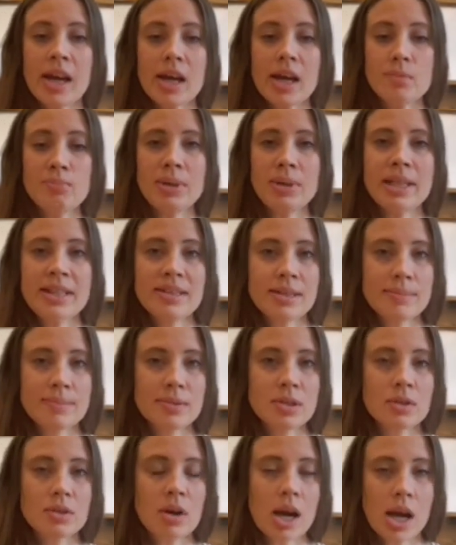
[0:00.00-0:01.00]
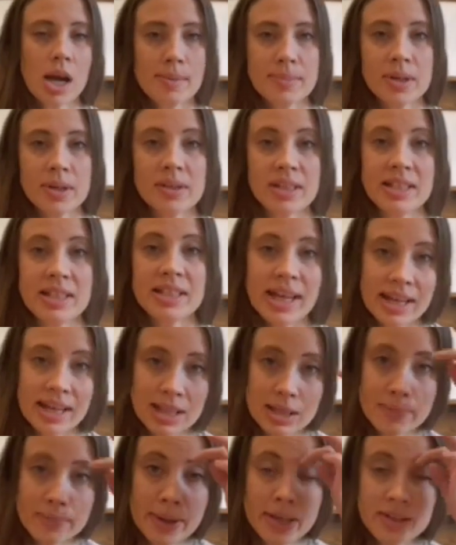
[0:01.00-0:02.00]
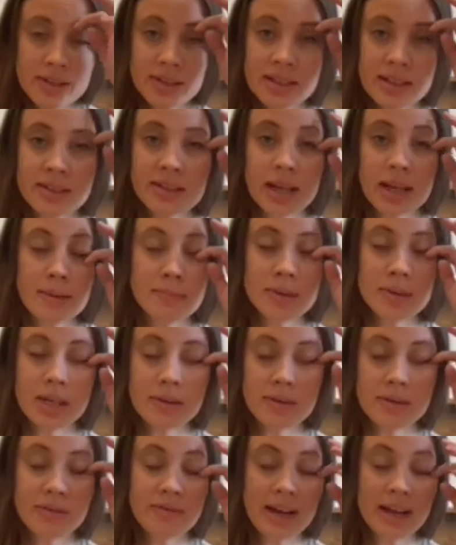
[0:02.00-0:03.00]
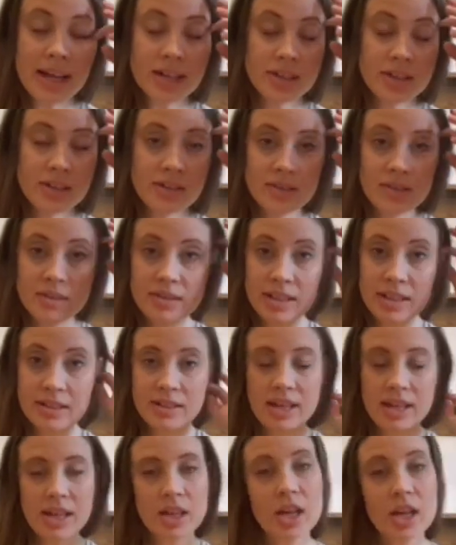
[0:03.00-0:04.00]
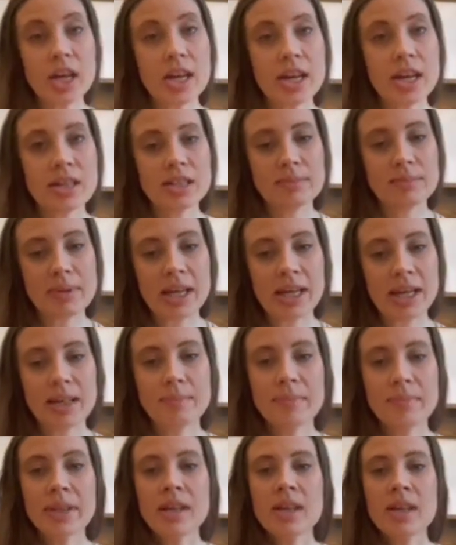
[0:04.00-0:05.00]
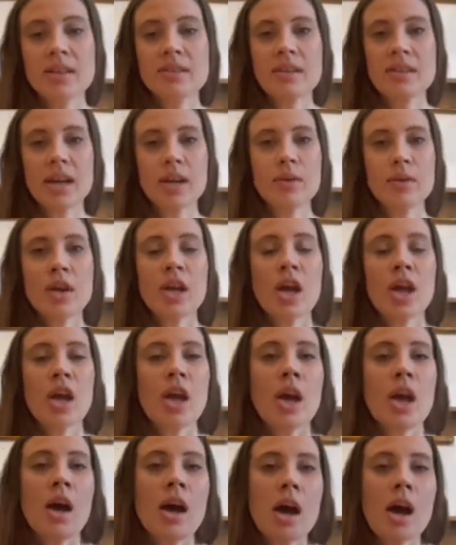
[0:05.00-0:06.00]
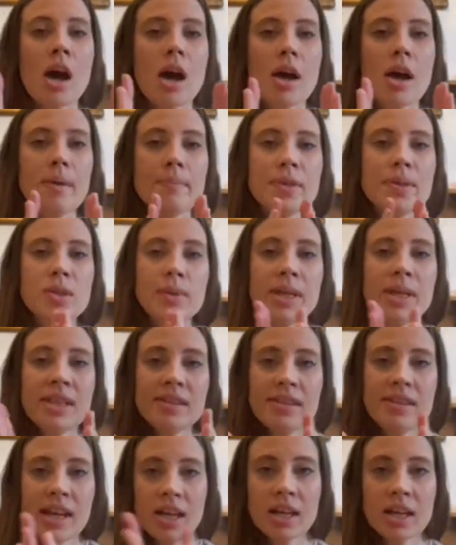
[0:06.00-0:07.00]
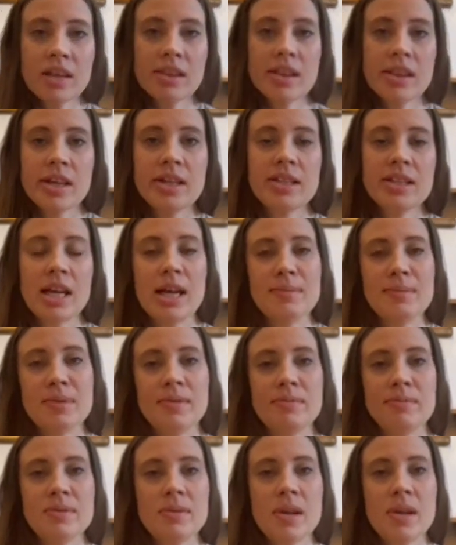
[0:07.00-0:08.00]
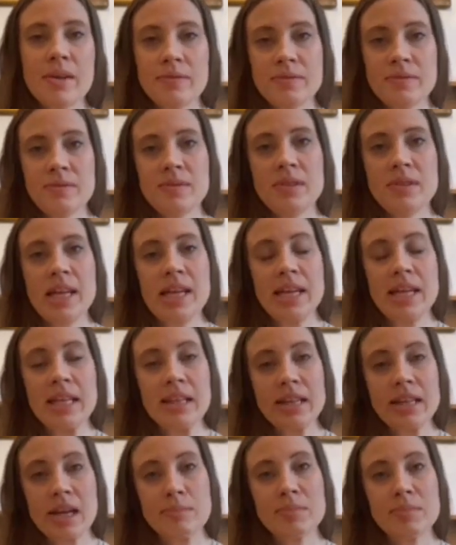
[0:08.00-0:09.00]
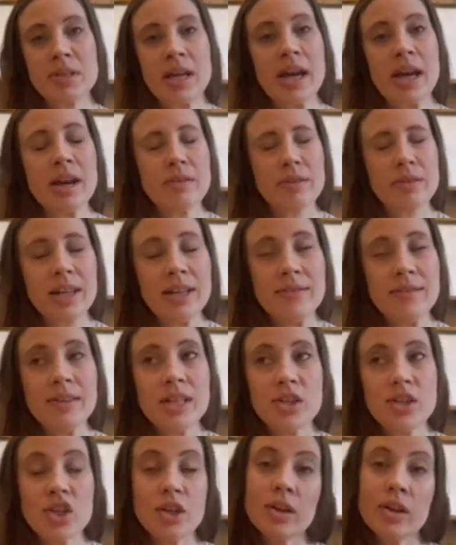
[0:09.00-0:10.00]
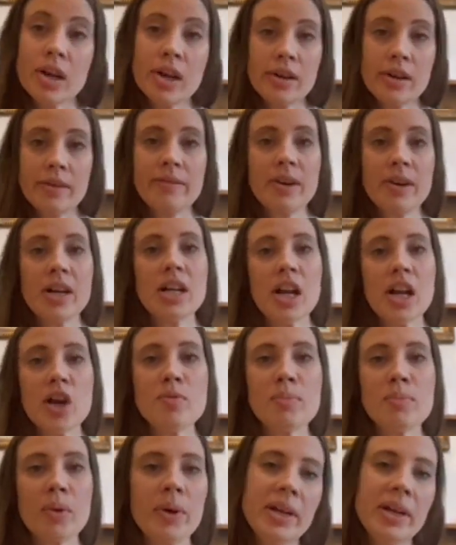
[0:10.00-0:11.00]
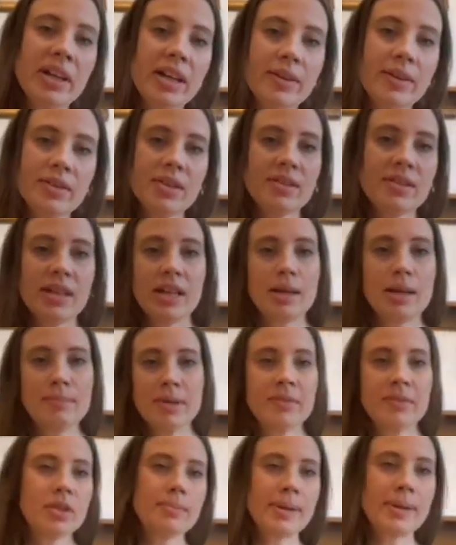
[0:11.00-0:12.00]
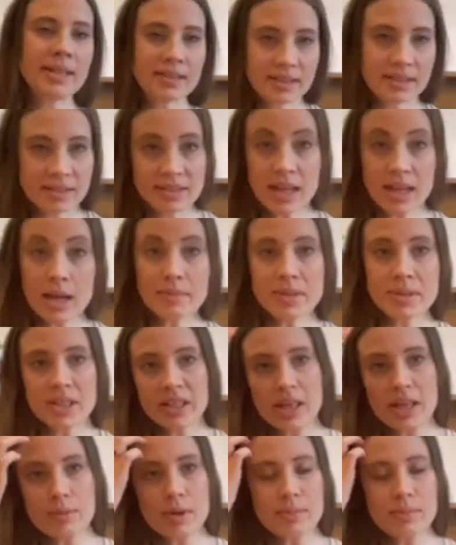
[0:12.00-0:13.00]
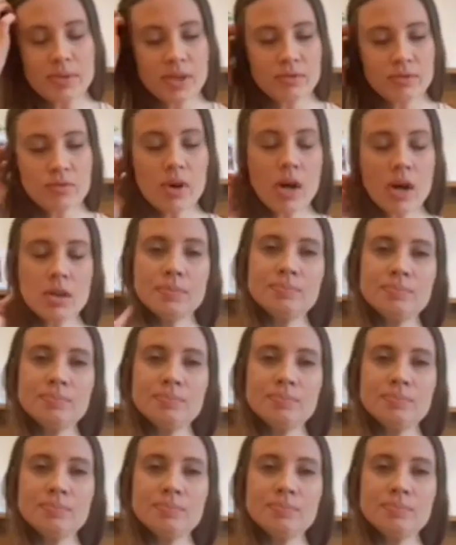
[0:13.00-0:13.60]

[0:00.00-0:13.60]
Please subscribe, because I tend to post these GAMSAT reflections just as they occur to me. So between the second and third times of taking the GAMSAT, I really reached a very low point, and I was just like, I'm never going to pass this exam, I don't get what I'm doing wrong.